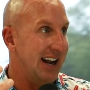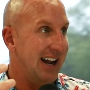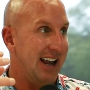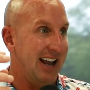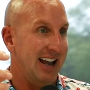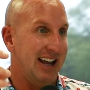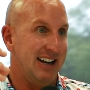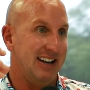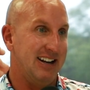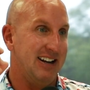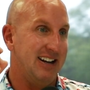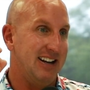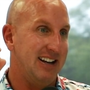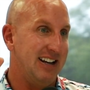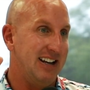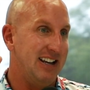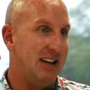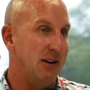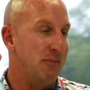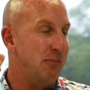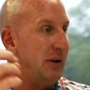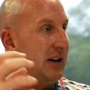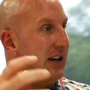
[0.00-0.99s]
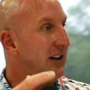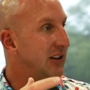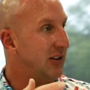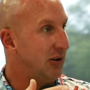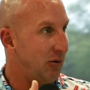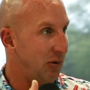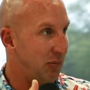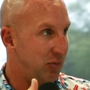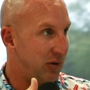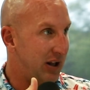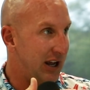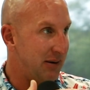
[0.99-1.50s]
And he
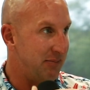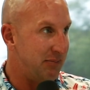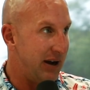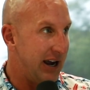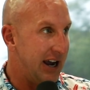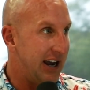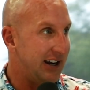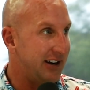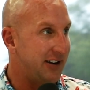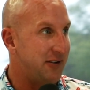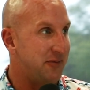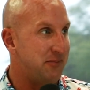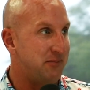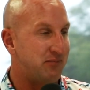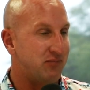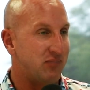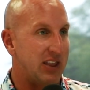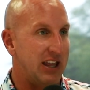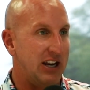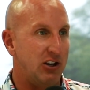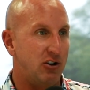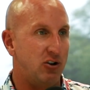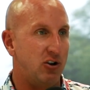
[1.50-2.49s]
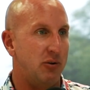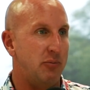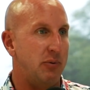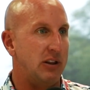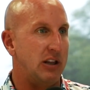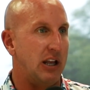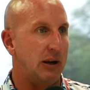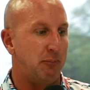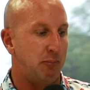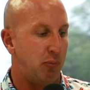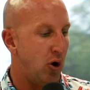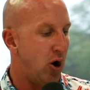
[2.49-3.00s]
immediately replied back, and he could have
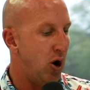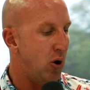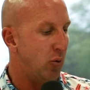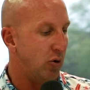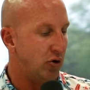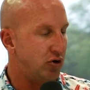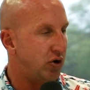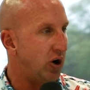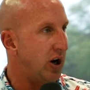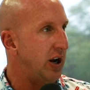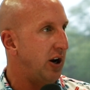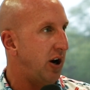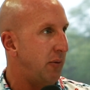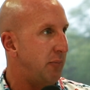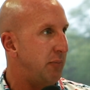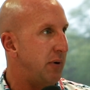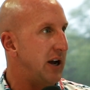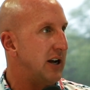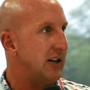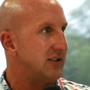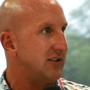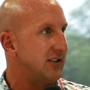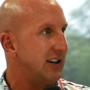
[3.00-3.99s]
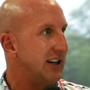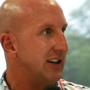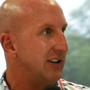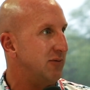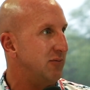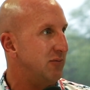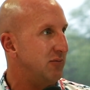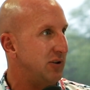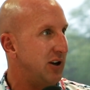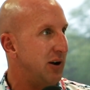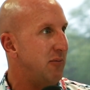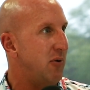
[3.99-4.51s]
been like, bro, we're trying our best. Like,
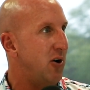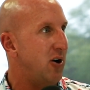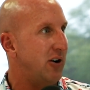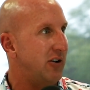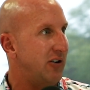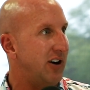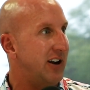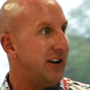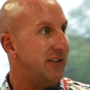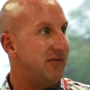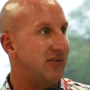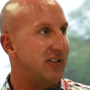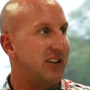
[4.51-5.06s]
come on, right?